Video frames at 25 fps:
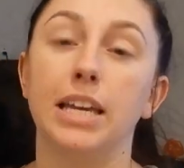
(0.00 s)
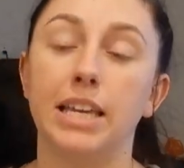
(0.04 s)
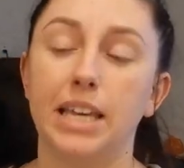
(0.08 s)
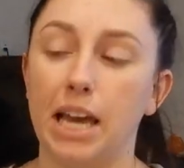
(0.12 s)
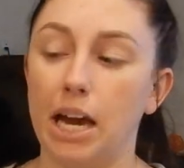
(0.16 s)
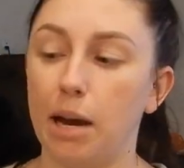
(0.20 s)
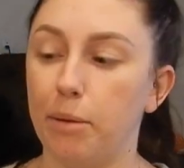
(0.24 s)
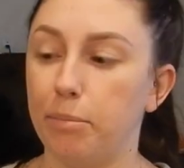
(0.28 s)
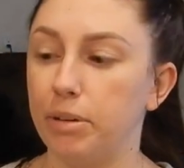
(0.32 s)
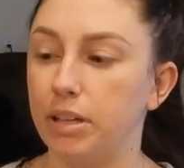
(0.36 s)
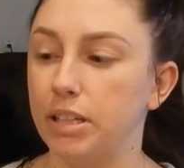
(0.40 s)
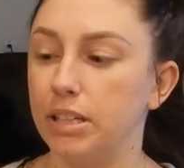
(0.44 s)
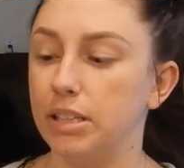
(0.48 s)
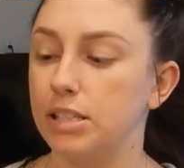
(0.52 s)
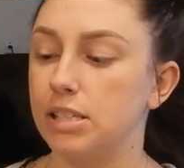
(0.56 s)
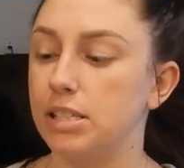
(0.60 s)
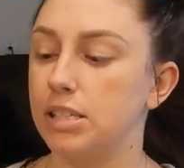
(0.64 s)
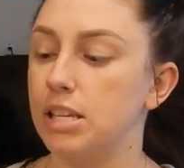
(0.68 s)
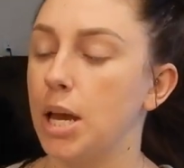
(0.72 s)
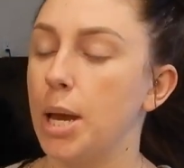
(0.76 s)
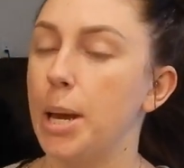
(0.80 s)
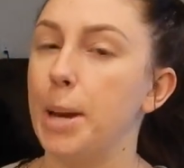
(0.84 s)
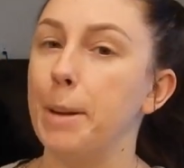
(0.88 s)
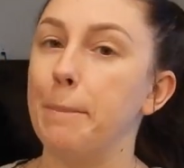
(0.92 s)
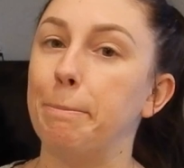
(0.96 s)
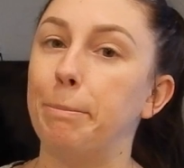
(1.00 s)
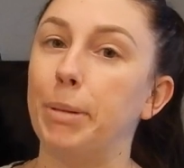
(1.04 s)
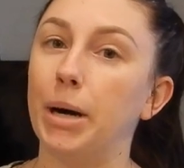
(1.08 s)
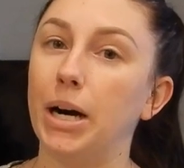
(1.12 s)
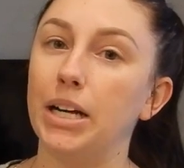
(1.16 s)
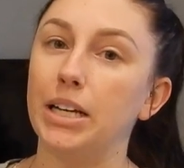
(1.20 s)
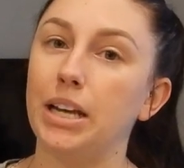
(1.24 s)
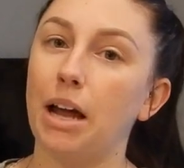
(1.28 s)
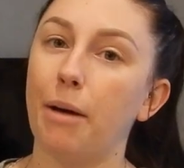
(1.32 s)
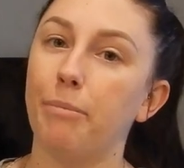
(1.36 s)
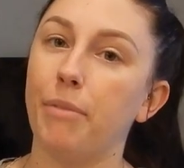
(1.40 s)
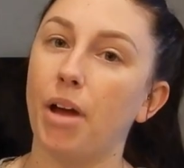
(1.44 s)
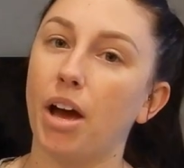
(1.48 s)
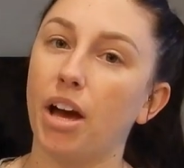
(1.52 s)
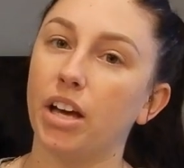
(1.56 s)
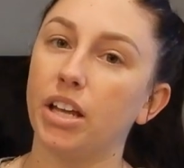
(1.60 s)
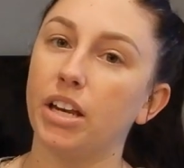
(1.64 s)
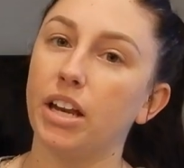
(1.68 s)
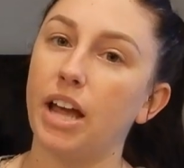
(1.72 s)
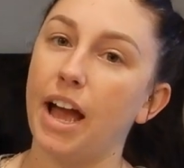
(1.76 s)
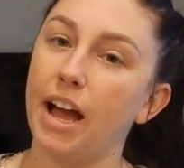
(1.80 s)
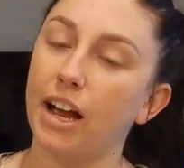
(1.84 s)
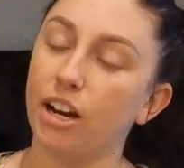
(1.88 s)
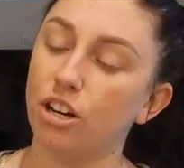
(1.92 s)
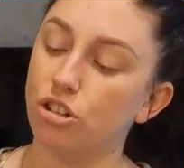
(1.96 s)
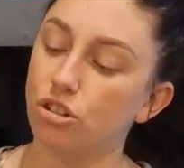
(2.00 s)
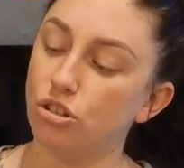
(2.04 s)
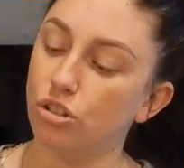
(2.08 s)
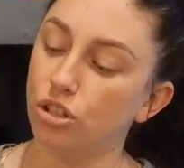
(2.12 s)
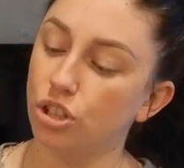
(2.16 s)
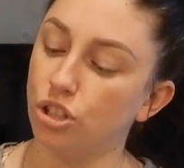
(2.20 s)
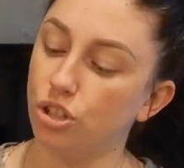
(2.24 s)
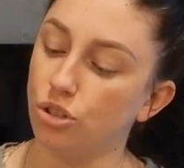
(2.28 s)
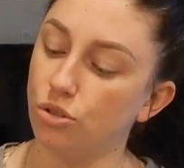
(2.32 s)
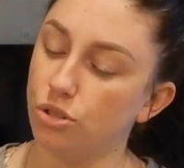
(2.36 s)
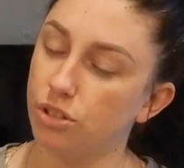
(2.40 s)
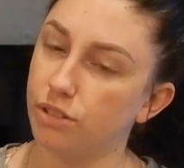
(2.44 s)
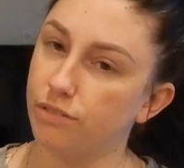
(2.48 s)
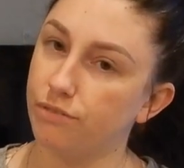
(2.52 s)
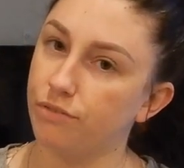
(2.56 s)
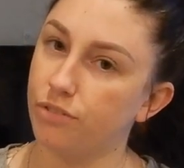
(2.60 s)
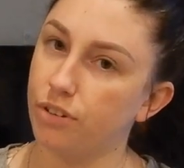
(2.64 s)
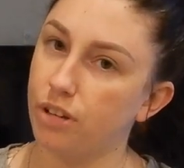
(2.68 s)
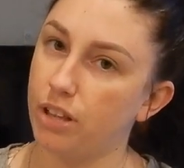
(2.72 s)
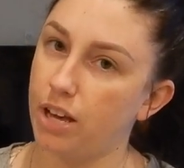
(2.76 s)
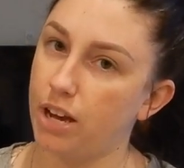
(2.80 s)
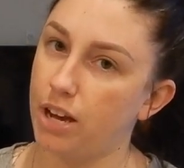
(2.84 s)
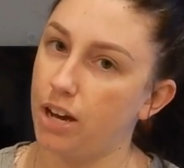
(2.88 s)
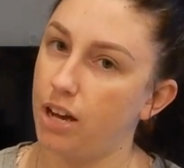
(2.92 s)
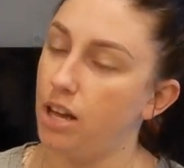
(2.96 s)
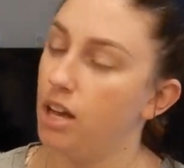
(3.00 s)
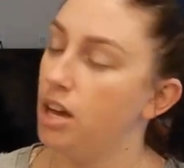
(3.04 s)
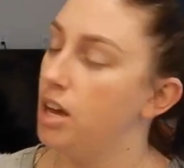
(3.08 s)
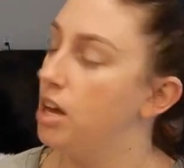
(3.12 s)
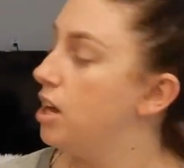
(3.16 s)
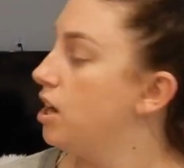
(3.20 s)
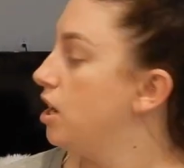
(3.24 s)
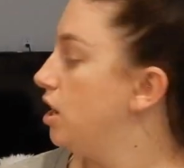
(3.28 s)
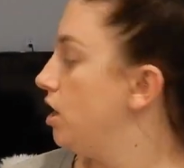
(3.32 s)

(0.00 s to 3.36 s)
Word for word: Cabinets. But I'm not going to actually use them for that.